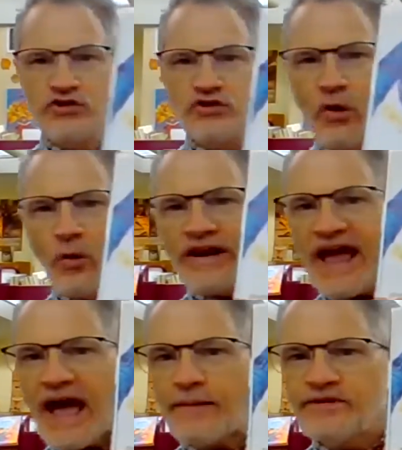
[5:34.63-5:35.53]
You know what
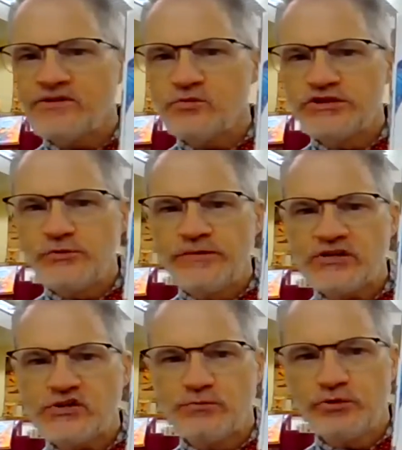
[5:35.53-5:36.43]
happens when you
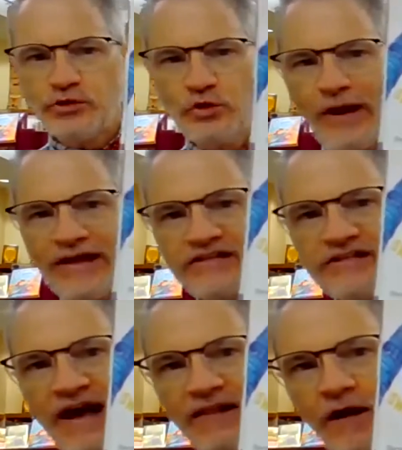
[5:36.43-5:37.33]
mix blue and
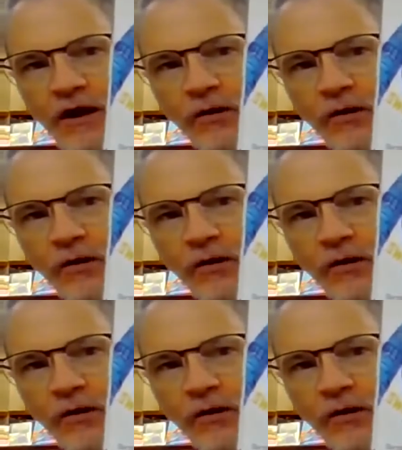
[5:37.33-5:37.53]
yellow?